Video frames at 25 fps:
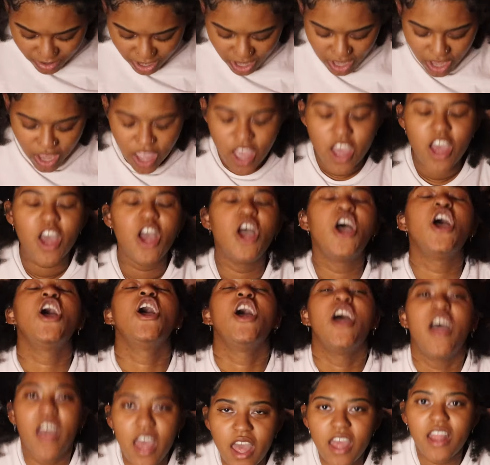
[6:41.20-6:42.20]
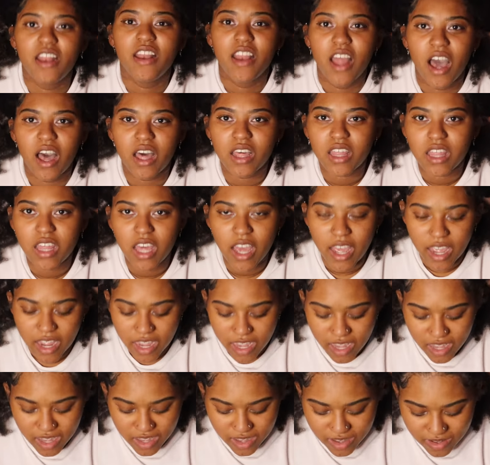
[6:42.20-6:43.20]
me
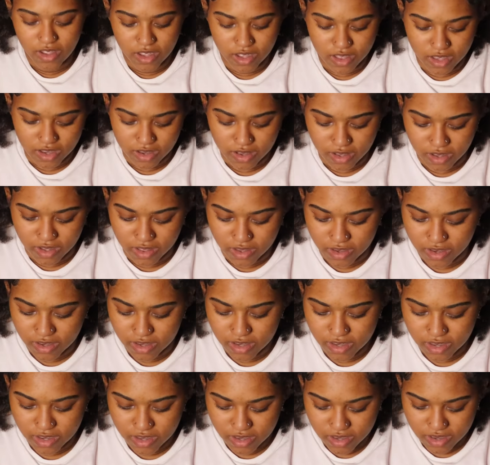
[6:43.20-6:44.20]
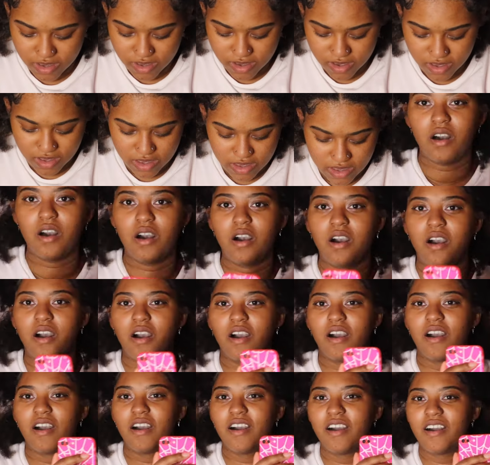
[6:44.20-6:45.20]
nothing. Look at this, look at this.
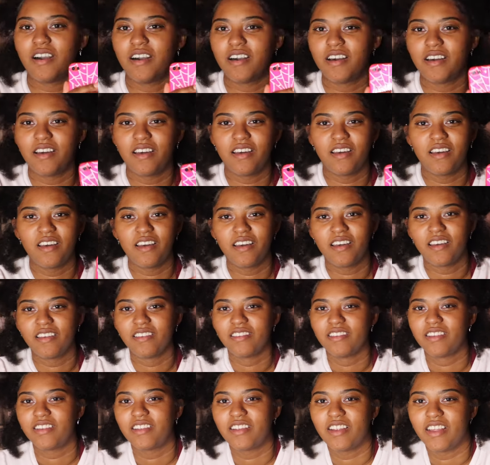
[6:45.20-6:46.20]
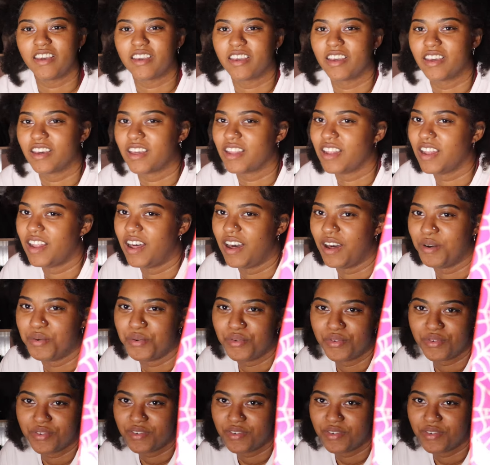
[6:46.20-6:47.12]
Oh, like a glove.